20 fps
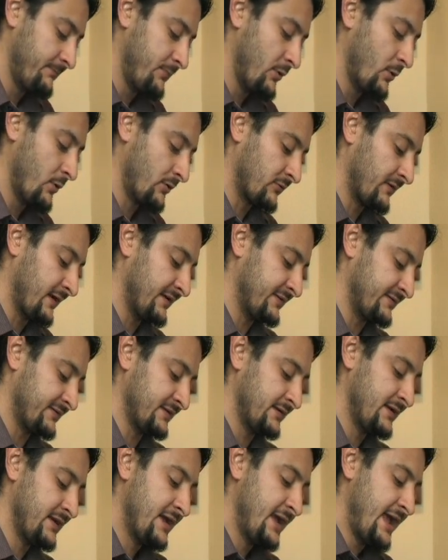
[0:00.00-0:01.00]
pour
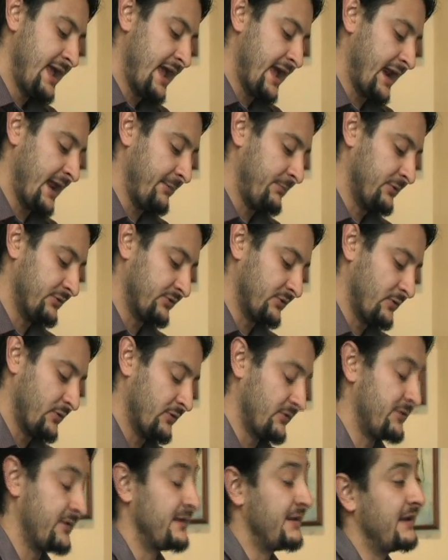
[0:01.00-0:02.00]
resin, and I put the
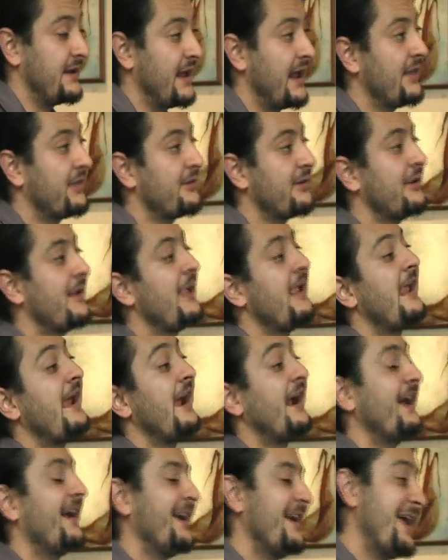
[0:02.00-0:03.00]
whole thing together,
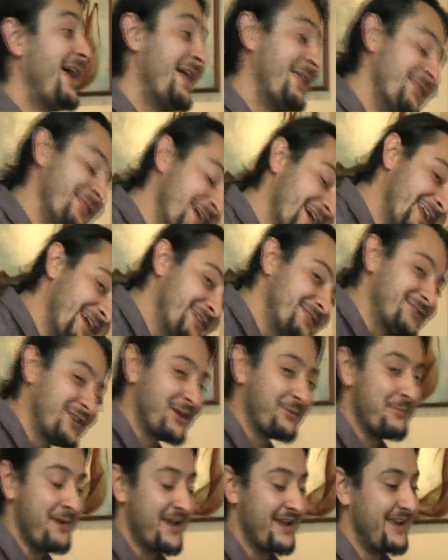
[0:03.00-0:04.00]
and then I
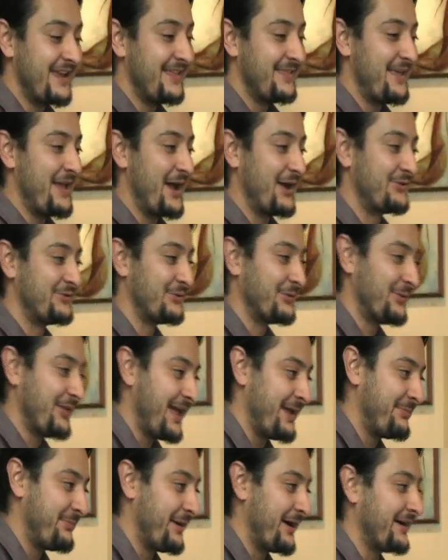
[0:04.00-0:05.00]
start making the actual
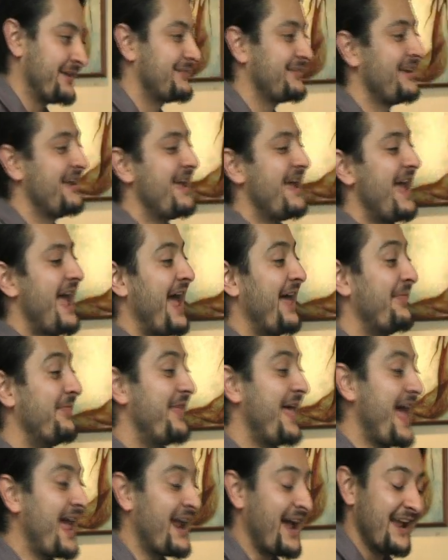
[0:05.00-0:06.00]
light box.
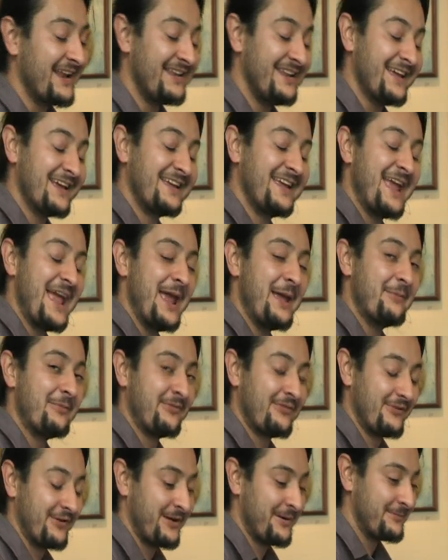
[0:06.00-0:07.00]
And that idea came
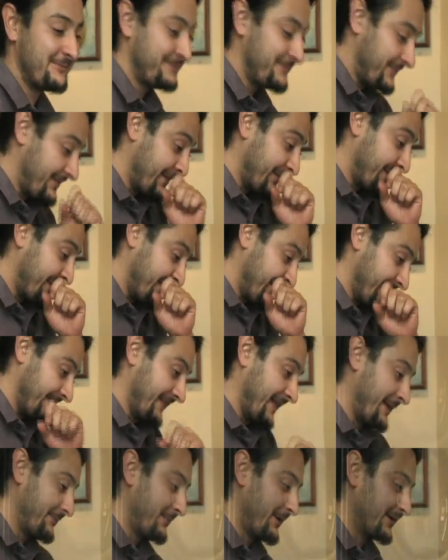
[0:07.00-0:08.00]
from, the
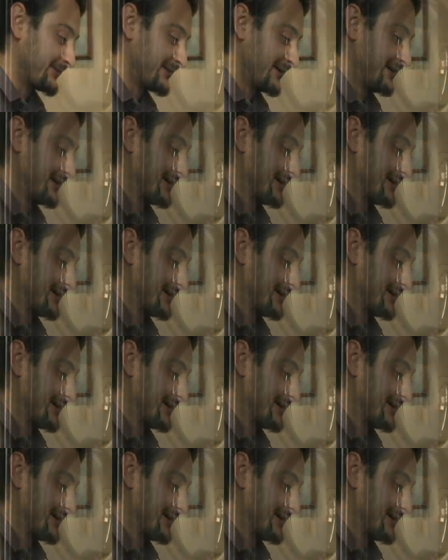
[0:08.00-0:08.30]
light box